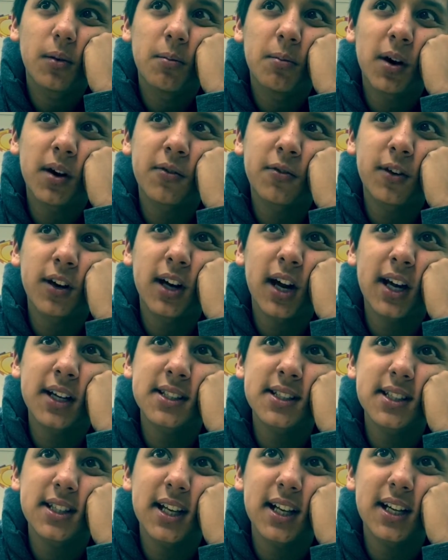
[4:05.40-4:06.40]
My friend
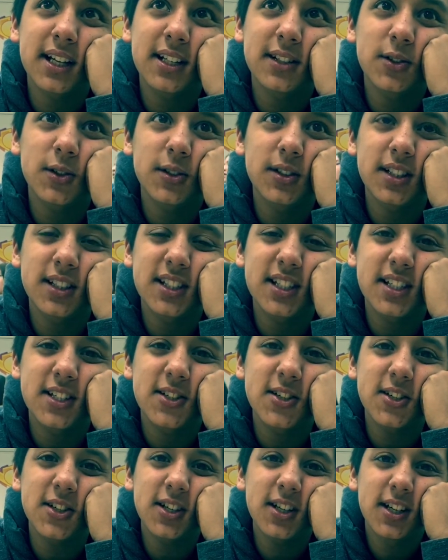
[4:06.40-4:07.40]
accidentally told the
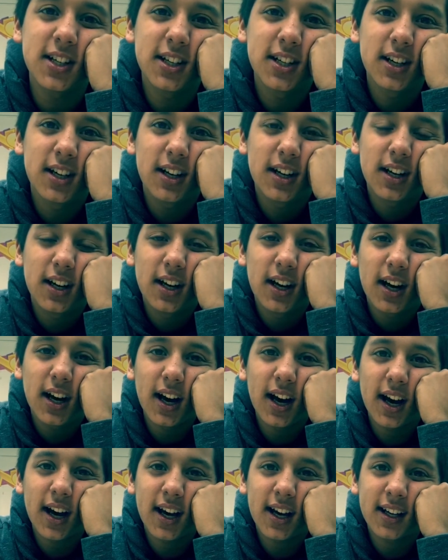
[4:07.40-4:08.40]
teacher,
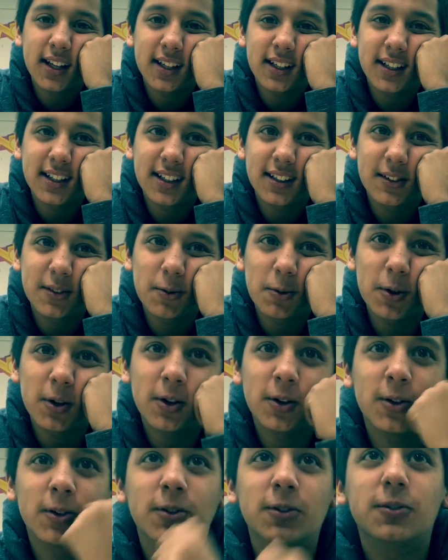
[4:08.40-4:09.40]
and
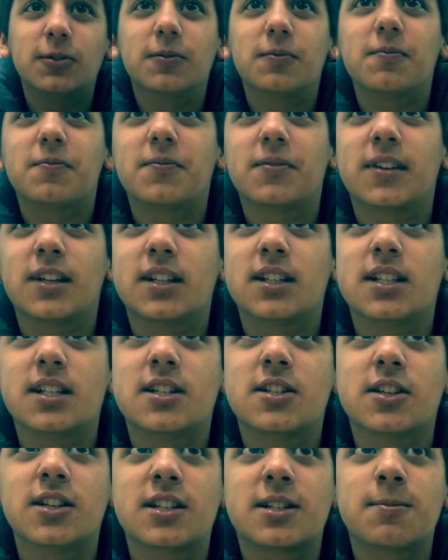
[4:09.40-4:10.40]
well, the
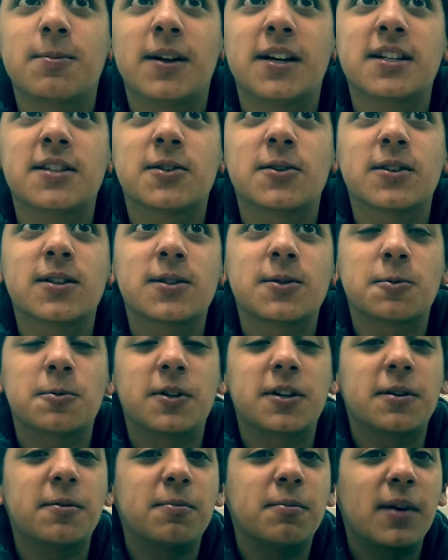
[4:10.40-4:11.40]
teacher explained to us
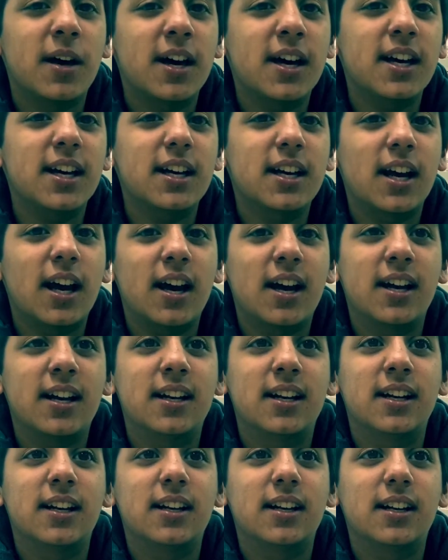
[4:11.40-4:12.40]
what it meant
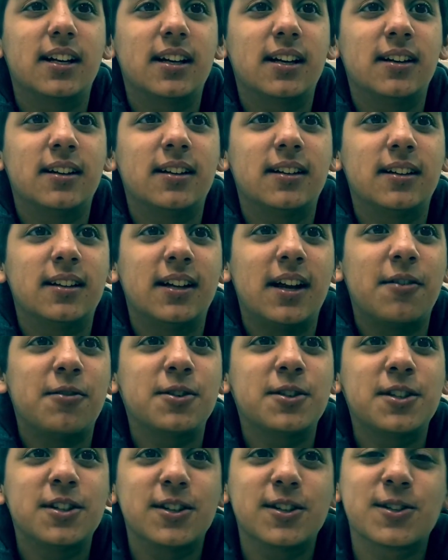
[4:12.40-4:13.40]
and never
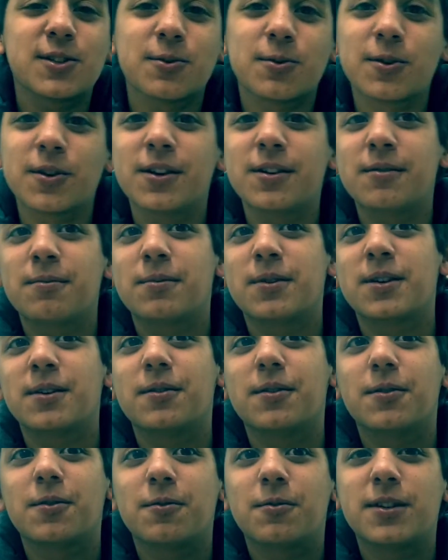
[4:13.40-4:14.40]
to use the word, but
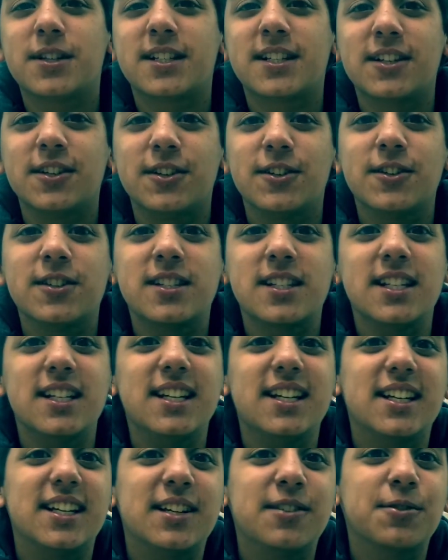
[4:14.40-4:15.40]
we still used
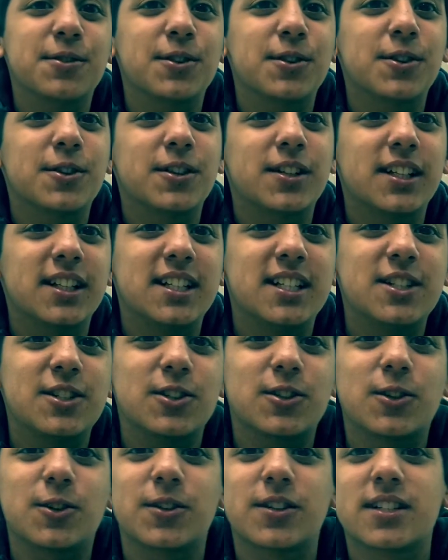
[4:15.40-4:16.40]
it even though the teacher
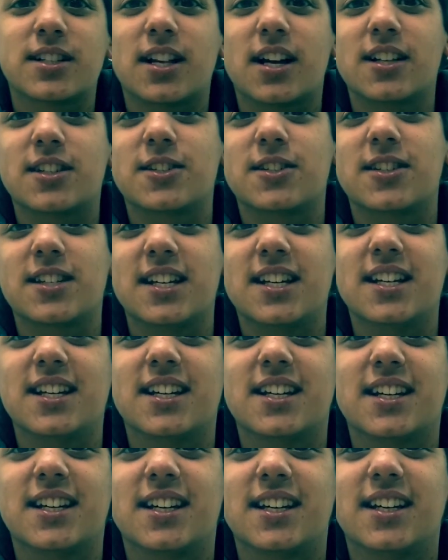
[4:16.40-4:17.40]
told us not to say.